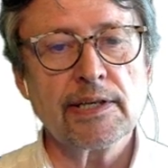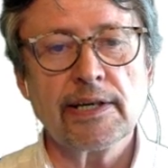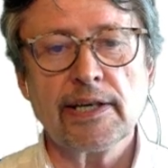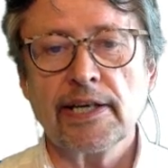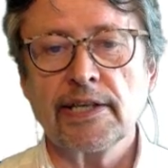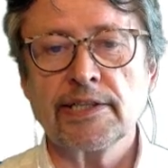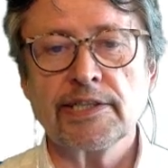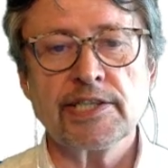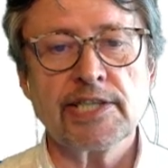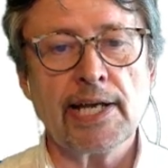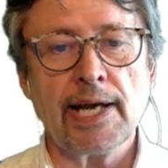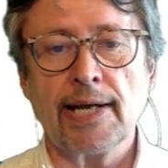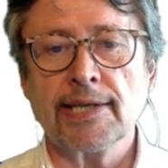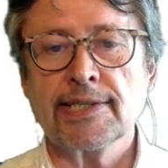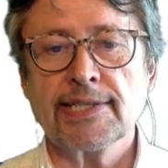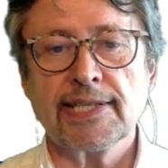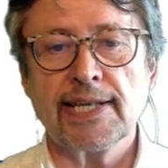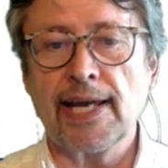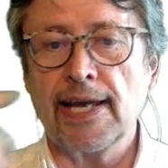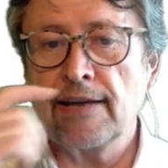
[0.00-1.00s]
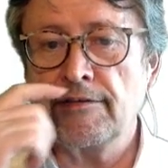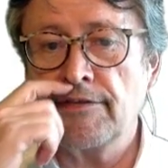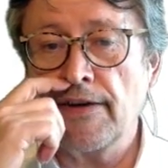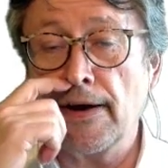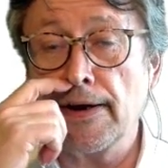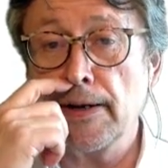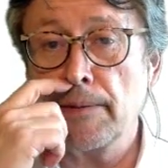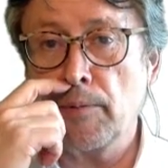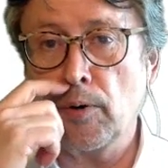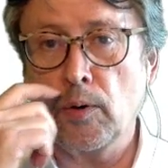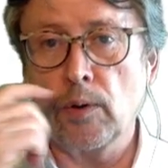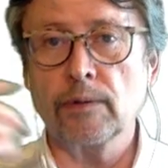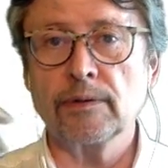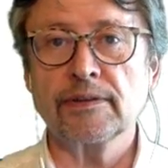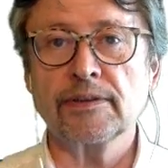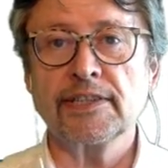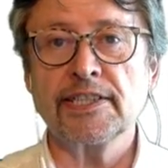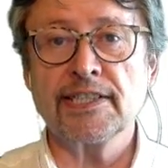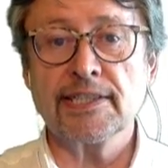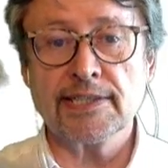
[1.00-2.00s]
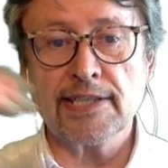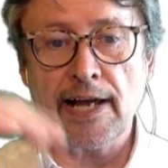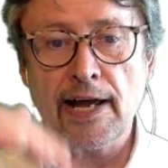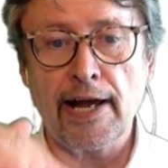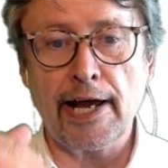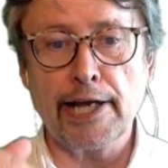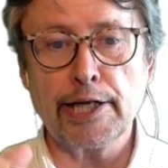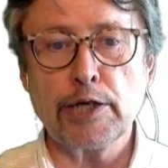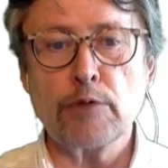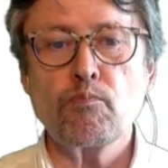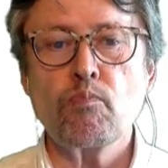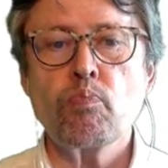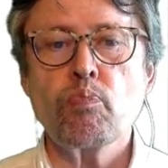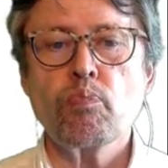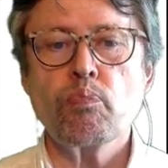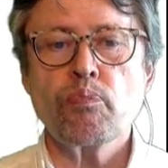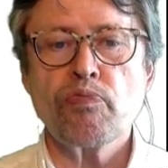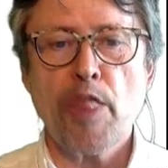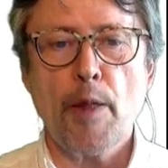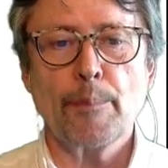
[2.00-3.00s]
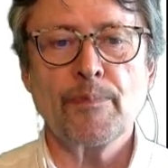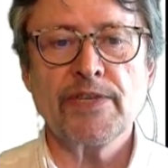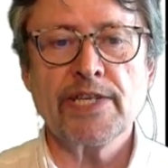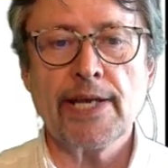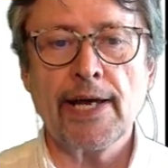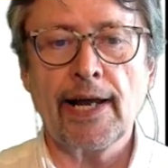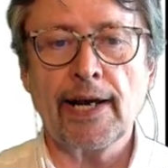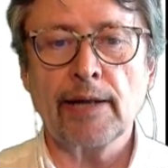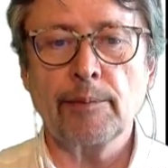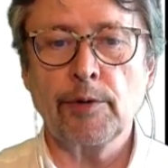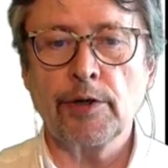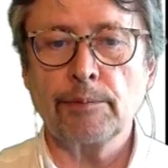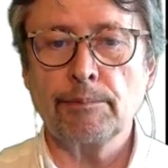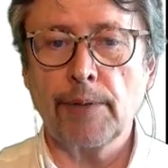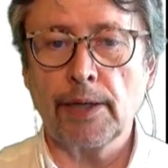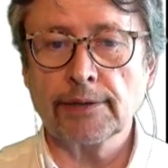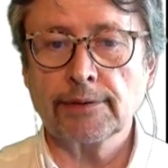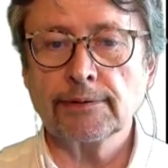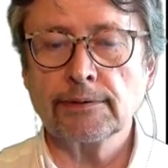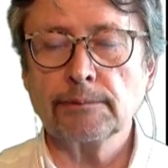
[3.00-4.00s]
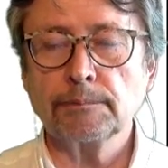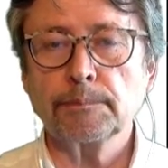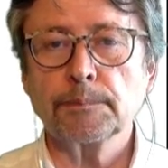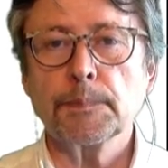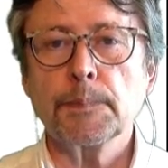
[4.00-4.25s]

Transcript: It's just a variable inside the element button.